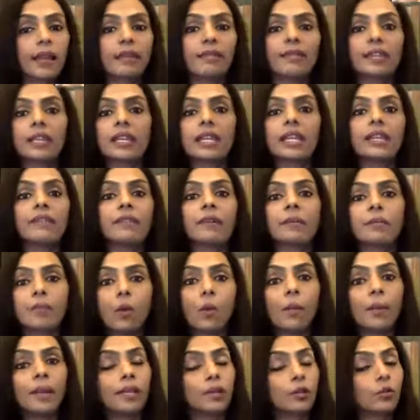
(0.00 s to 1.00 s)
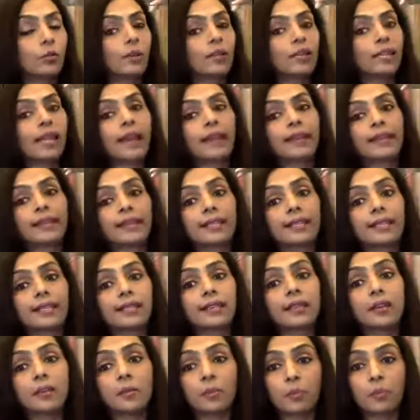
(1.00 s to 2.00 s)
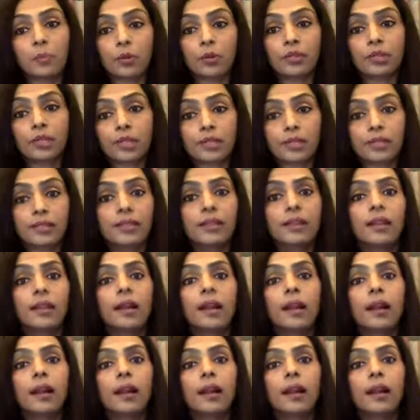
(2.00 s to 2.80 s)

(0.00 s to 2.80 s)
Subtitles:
every given moment, to be that excellent person